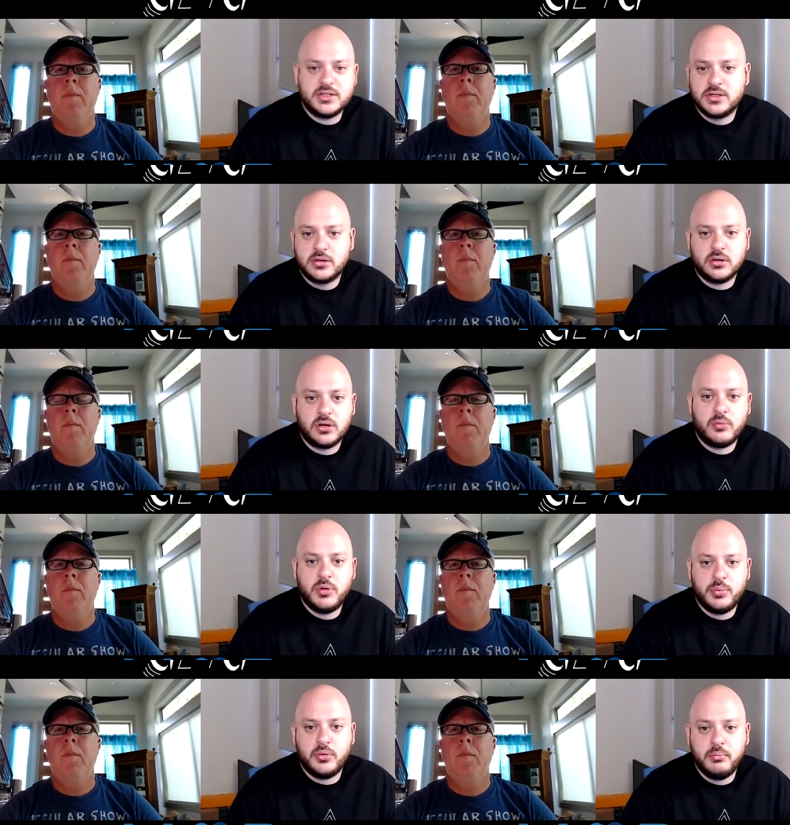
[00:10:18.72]
Speaker 1: to consider. A lot of
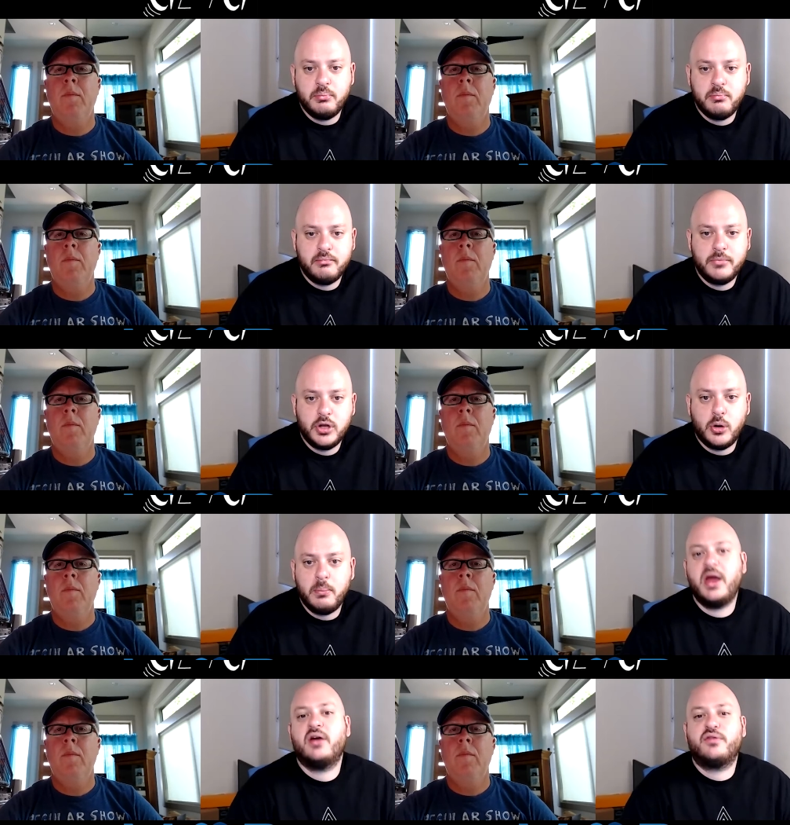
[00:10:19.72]
people, you know,
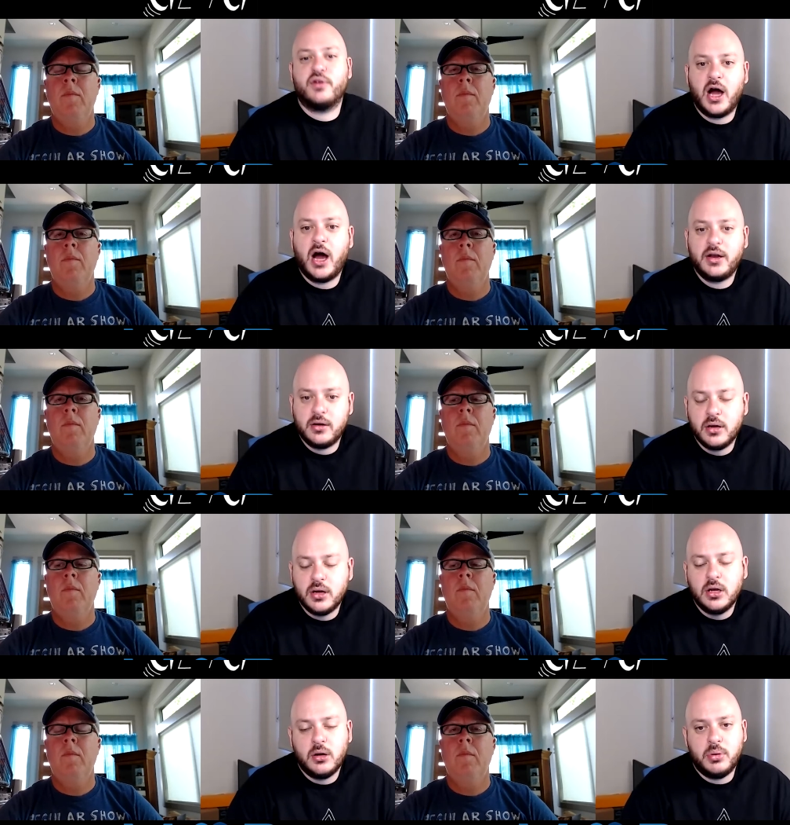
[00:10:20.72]
may have forgotten,
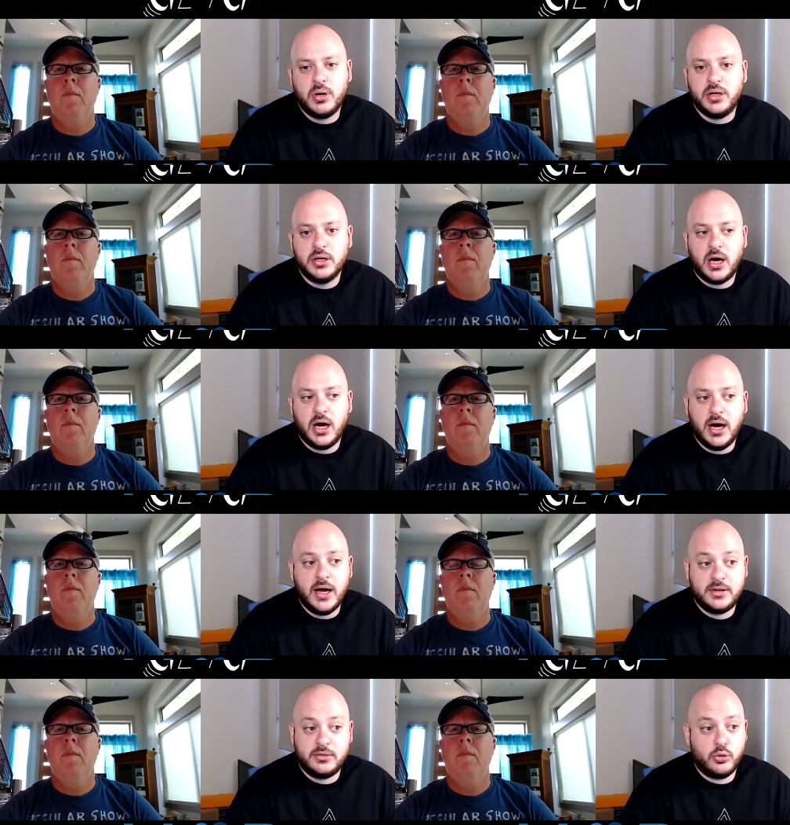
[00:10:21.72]
but uh,
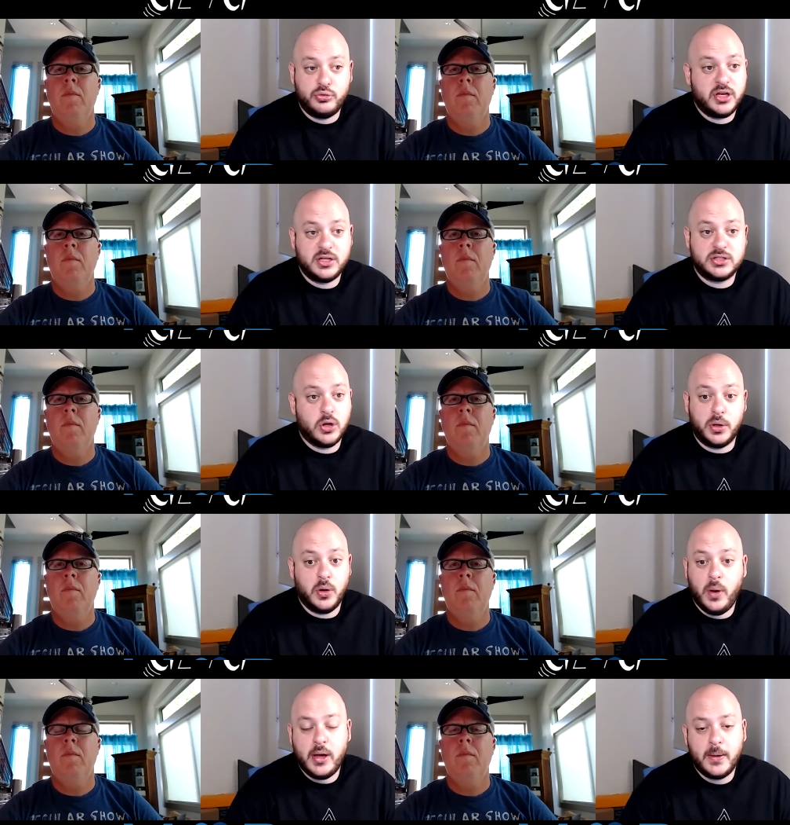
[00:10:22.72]
I don't think it's
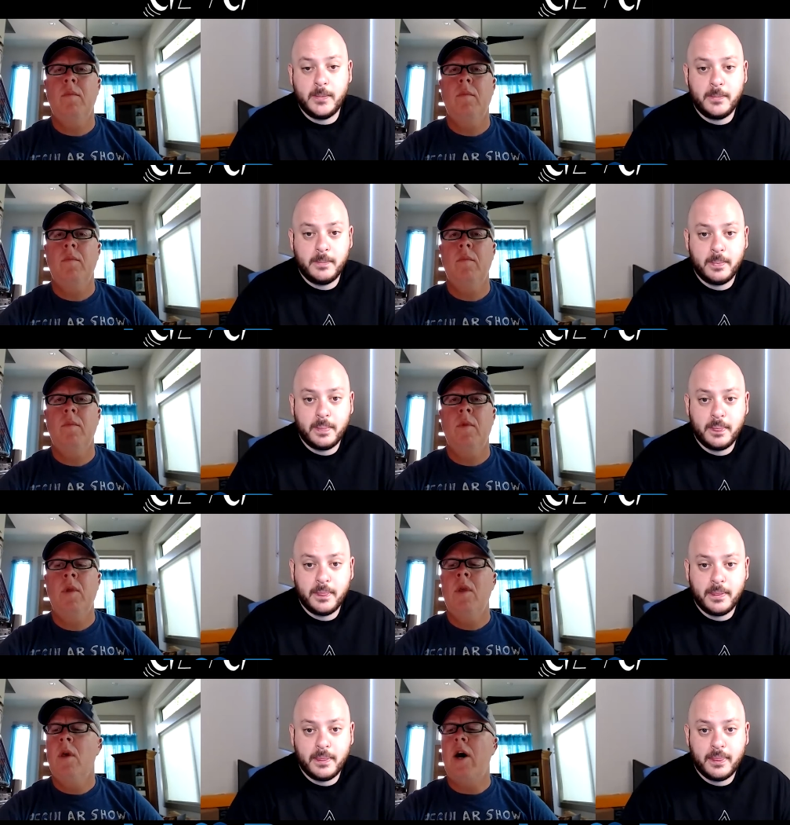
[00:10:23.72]
going away.
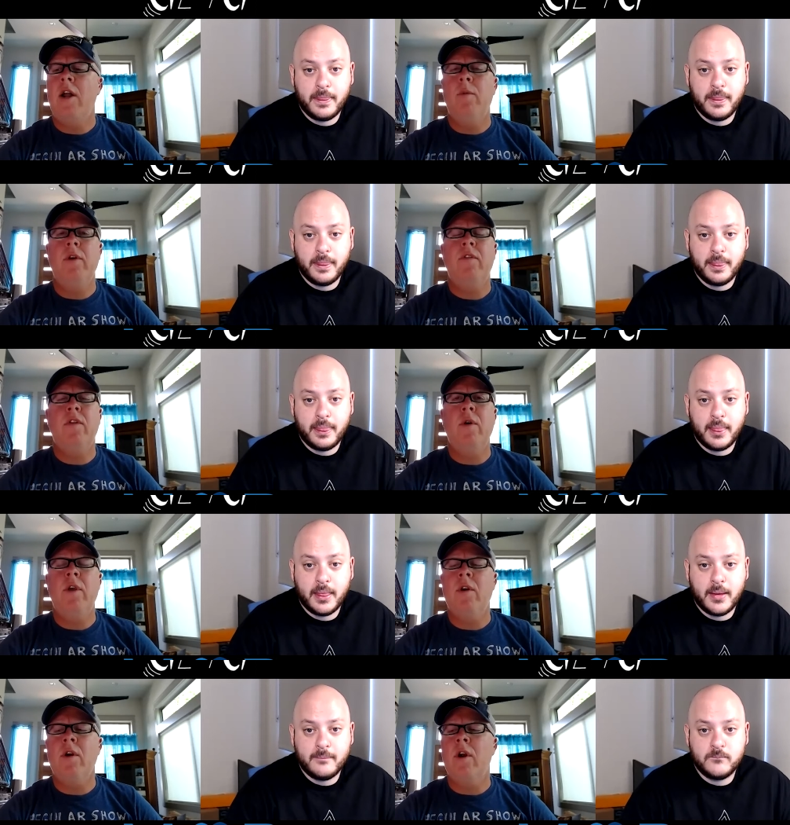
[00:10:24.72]
Speaker 2: I don't believe so
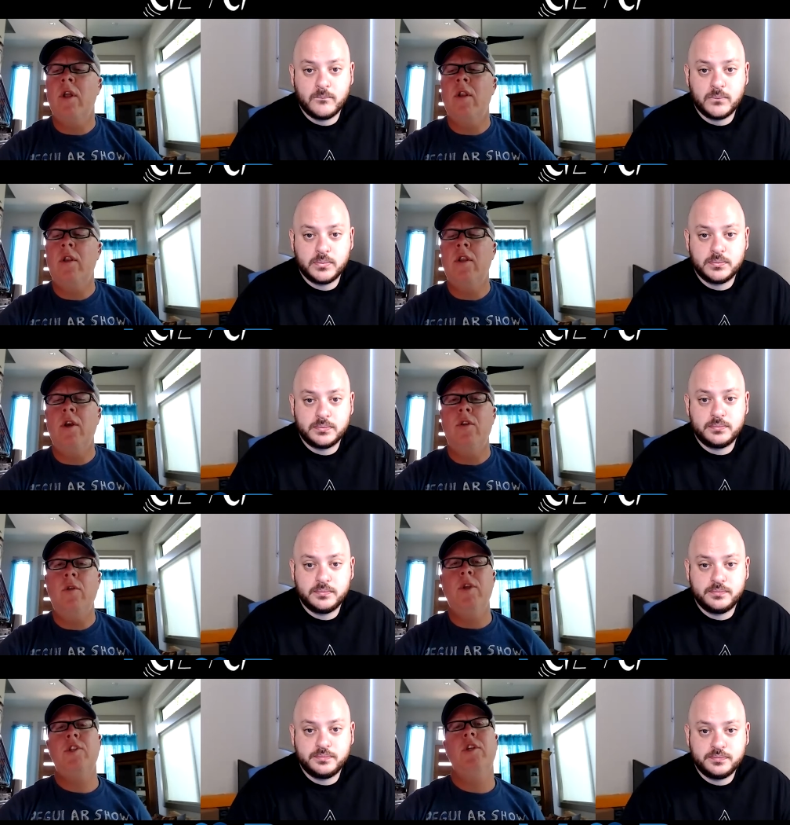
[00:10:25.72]
either. And you know, you
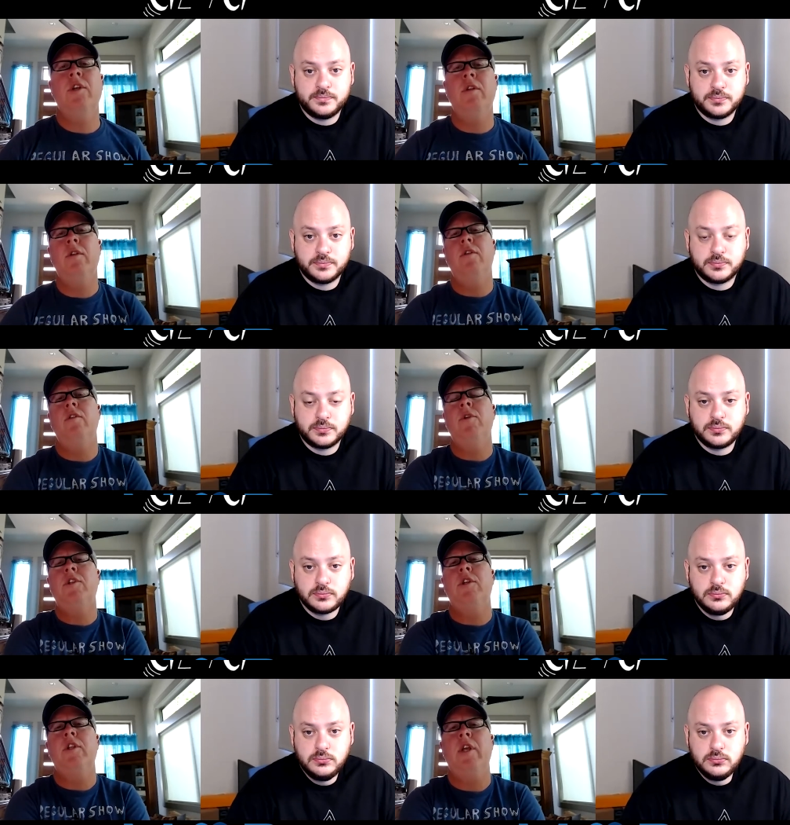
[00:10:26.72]
mentioned you mentioned
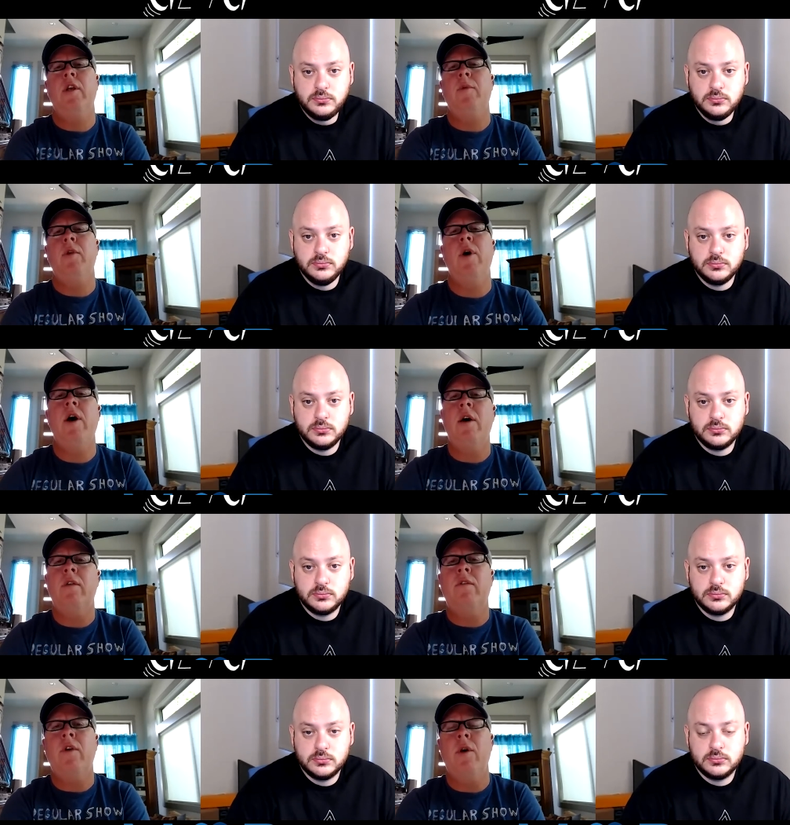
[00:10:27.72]
AWS.
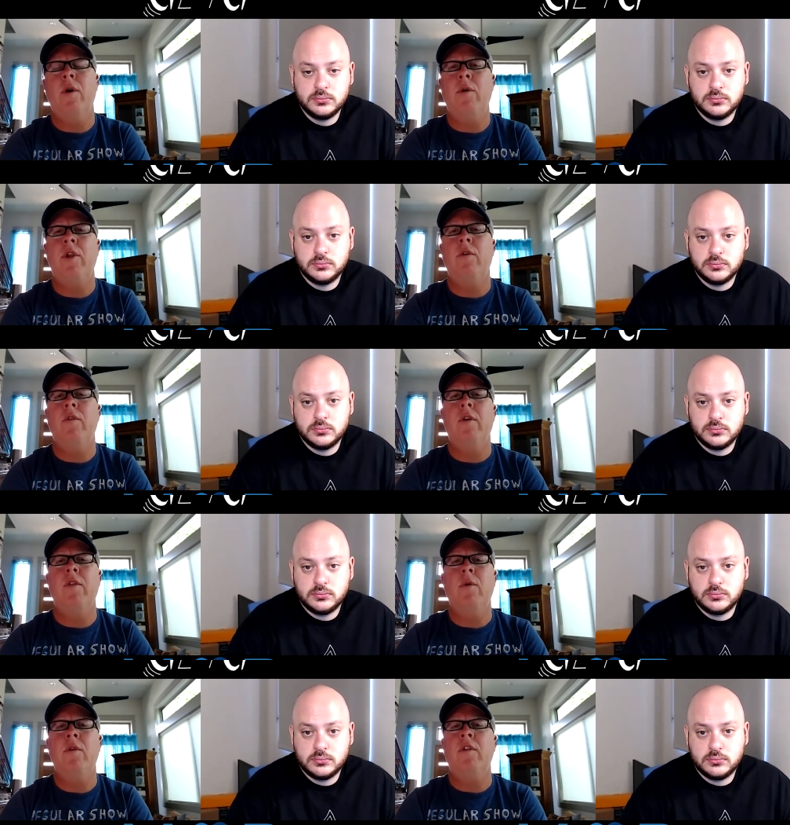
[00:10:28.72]
So you know, th- there was
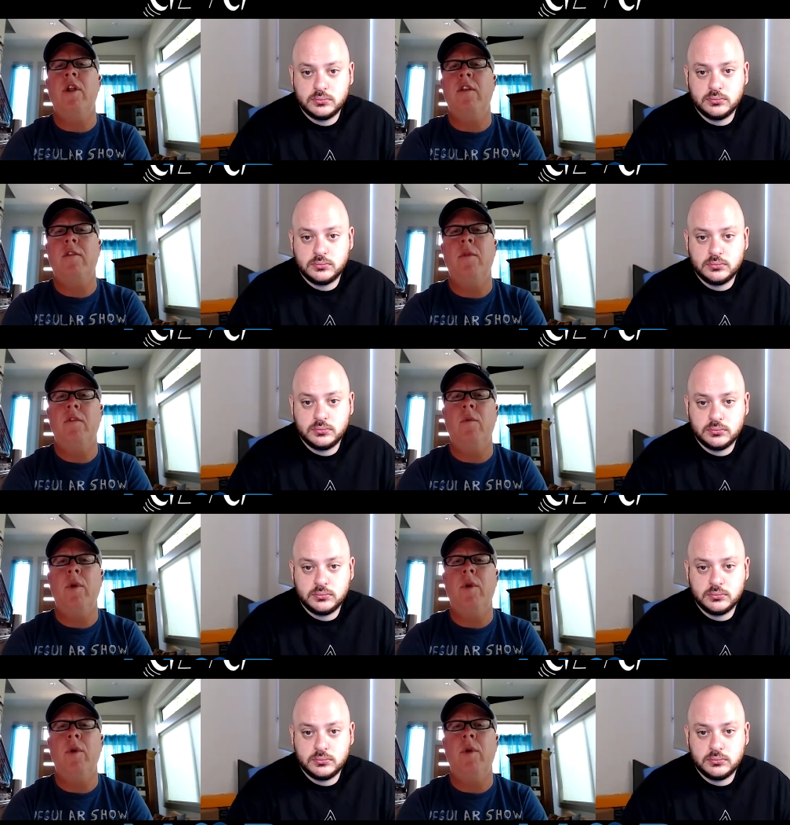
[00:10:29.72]
an announcement this week